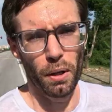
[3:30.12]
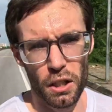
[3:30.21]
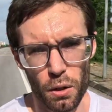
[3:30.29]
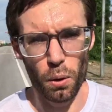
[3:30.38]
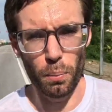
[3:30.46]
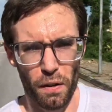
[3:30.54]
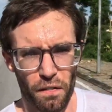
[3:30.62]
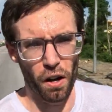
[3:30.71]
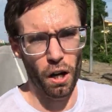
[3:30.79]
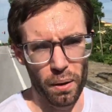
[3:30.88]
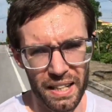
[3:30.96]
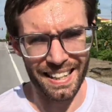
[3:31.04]
But you would be
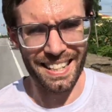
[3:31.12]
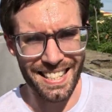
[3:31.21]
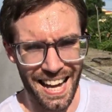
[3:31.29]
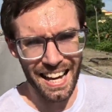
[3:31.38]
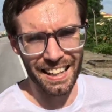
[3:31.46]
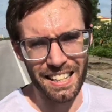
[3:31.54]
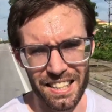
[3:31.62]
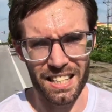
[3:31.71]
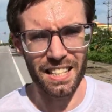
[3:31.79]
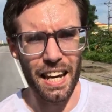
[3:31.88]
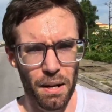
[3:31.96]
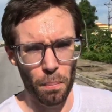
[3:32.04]
following exactly the
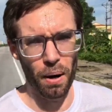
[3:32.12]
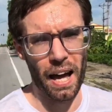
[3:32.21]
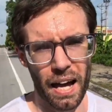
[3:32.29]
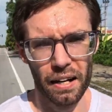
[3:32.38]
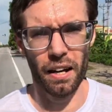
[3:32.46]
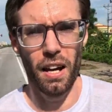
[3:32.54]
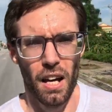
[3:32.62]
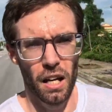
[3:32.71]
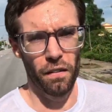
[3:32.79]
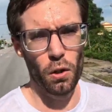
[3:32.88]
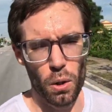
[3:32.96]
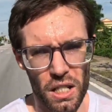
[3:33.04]
same plan
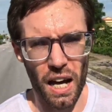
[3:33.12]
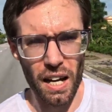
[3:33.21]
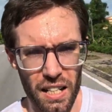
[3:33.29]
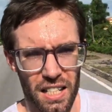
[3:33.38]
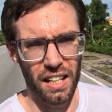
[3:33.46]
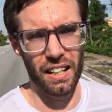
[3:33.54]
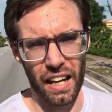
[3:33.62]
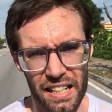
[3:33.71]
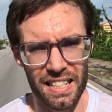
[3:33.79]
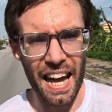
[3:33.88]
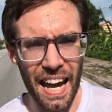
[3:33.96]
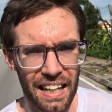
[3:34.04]
if you were targeting
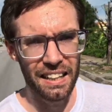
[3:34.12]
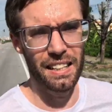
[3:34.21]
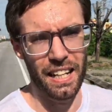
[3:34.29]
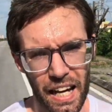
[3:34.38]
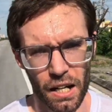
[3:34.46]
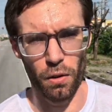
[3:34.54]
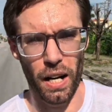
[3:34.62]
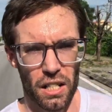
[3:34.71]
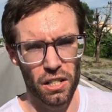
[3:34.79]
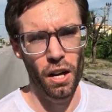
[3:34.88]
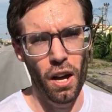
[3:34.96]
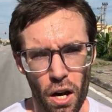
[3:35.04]
a 10K
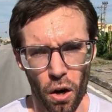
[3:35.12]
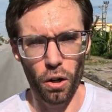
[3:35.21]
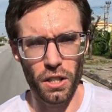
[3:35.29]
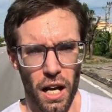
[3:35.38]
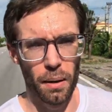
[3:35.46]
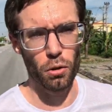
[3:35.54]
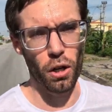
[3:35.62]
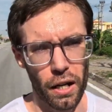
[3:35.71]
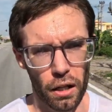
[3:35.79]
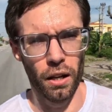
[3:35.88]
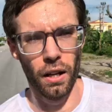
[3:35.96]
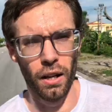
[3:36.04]
race or time trial.